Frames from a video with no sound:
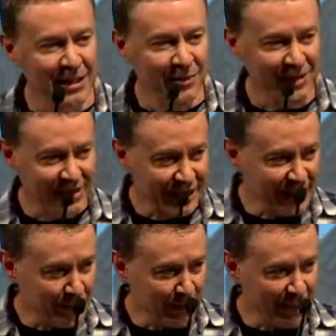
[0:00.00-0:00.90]
But
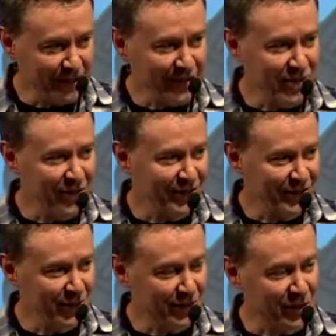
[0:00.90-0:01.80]
suddenly Peter and John
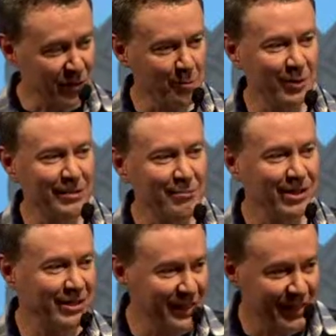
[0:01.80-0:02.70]
sort of stop him
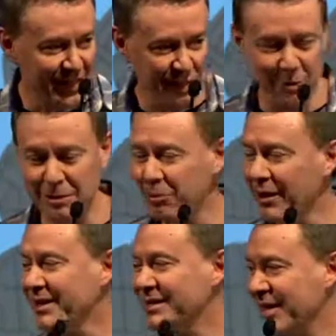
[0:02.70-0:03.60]
because he's just been
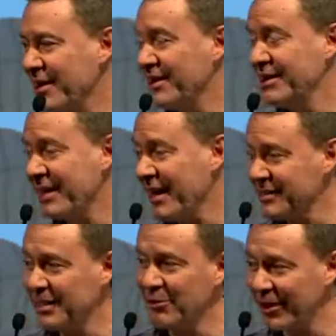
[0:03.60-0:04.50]
placed there and he's
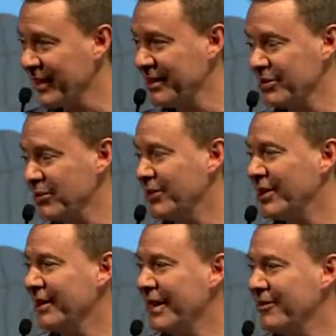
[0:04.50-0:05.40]
asking without even
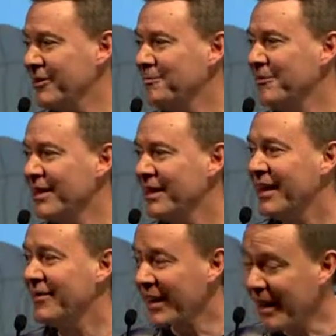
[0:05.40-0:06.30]
looking at them,
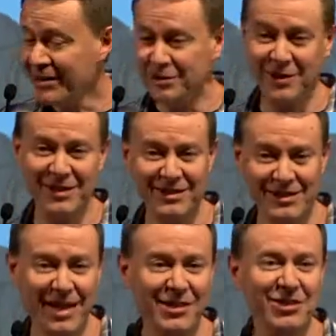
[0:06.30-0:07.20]
and they ask for his
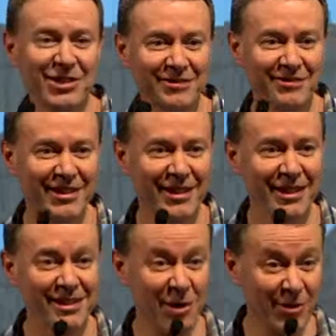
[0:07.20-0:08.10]
attention.
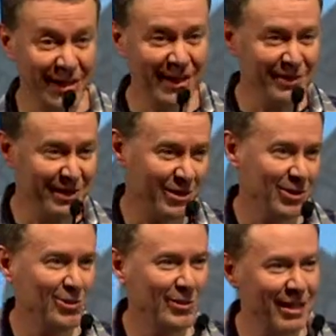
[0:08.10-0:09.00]
And so he gives it
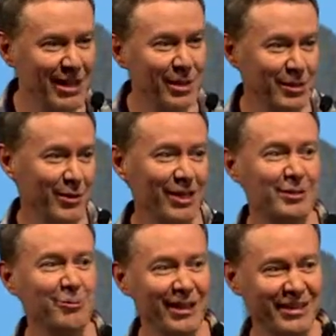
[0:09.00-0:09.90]
to them, and he must be
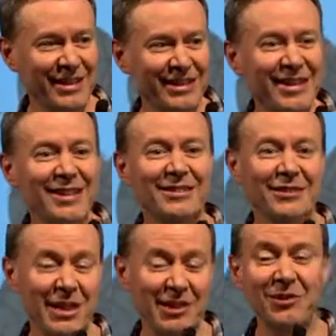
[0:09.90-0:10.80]
expecting that
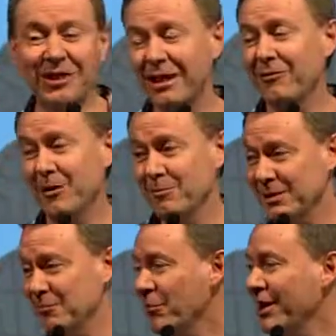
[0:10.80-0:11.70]
they're going to give him
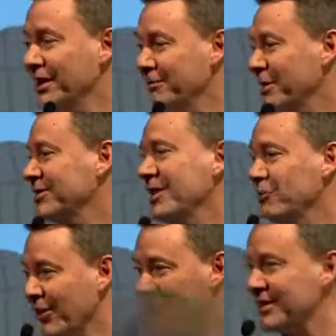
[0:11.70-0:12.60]
some money because
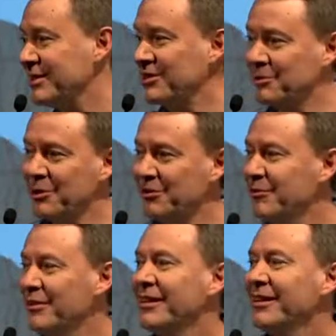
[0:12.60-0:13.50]
otherwise they just would have
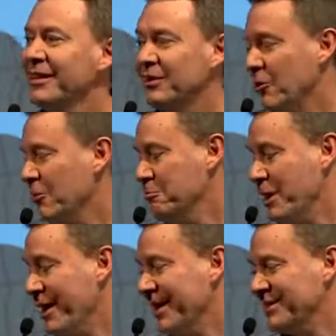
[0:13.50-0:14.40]
gone
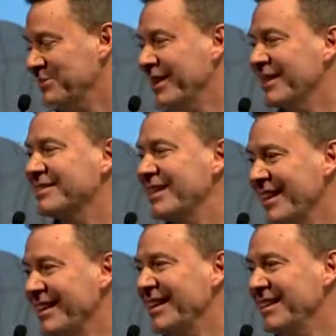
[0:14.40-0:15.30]
past without
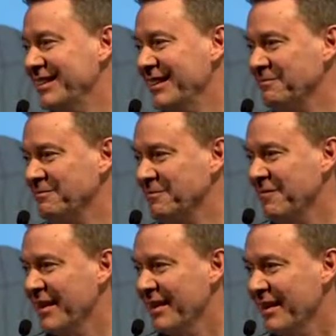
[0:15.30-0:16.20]
saying anything.
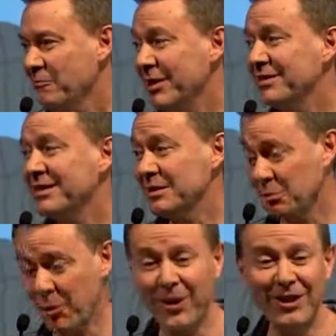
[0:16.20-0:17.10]
But he's
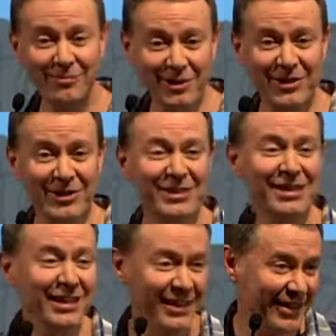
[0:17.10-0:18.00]
disappointed because
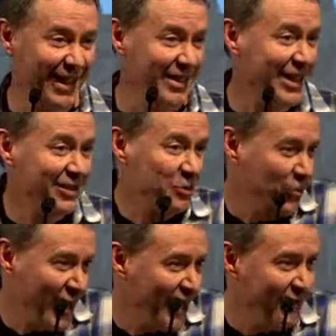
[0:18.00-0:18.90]
suddenly they announce, Well,
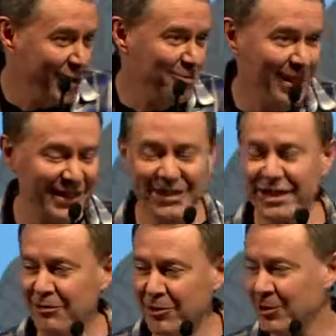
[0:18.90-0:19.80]
we have no money to
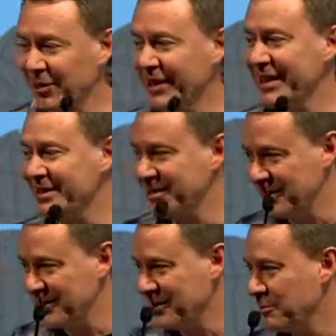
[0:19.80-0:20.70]
give you. And I guess as
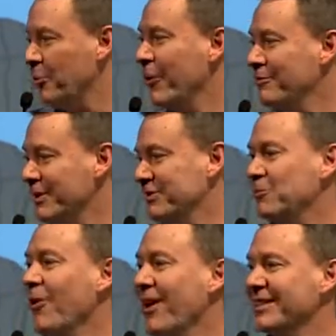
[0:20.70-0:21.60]
the disappointment is
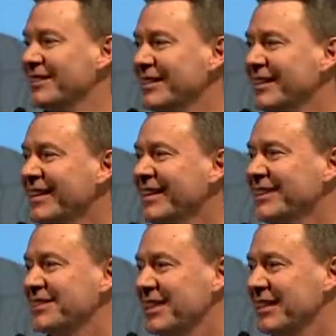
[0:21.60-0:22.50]
rising,
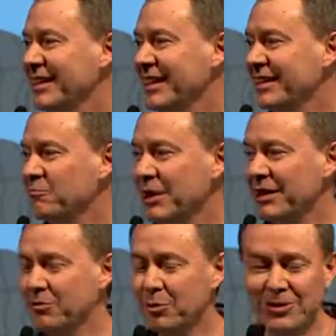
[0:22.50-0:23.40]
suddenly
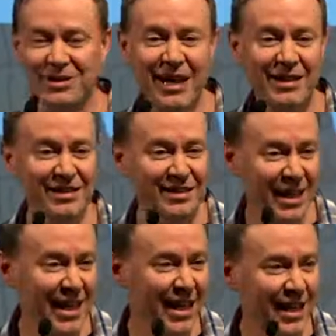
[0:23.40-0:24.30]
Peter puts out his
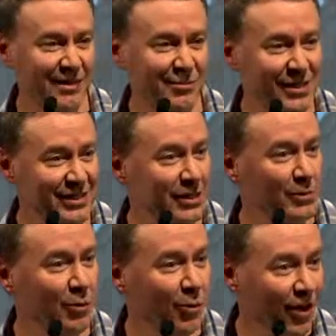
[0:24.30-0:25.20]
hand, but he says,
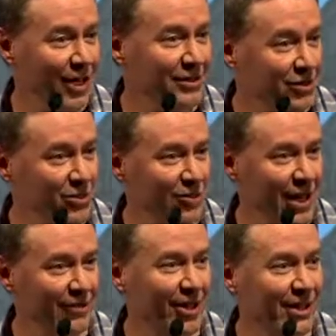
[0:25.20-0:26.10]
But what I do
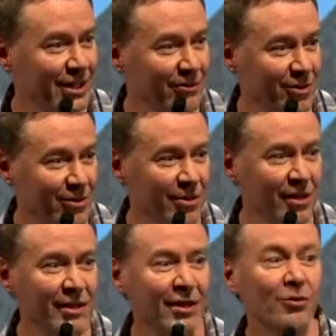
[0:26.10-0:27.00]
have, I give you.
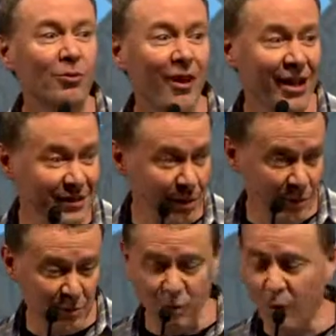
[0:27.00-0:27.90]
Rise up
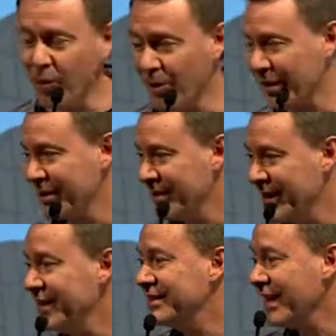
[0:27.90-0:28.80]
and walk.
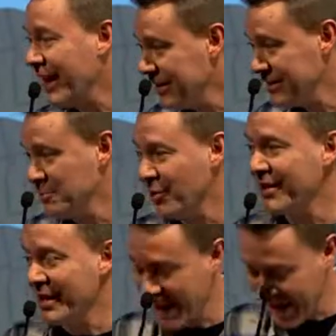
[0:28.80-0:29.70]
And he takes him by
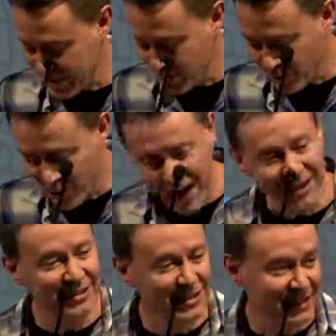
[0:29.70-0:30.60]
the hand, and
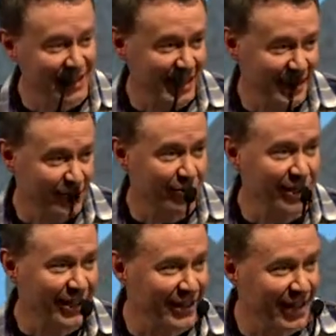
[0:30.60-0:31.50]
miraculously, his
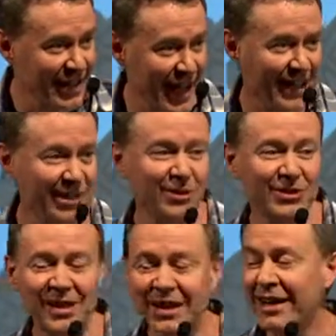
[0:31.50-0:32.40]
feet and
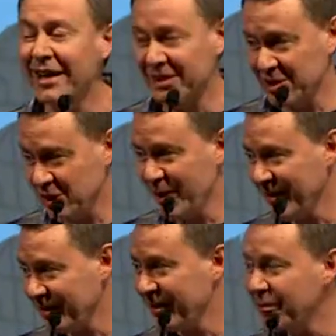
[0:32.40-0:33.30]
ankles are strengthened.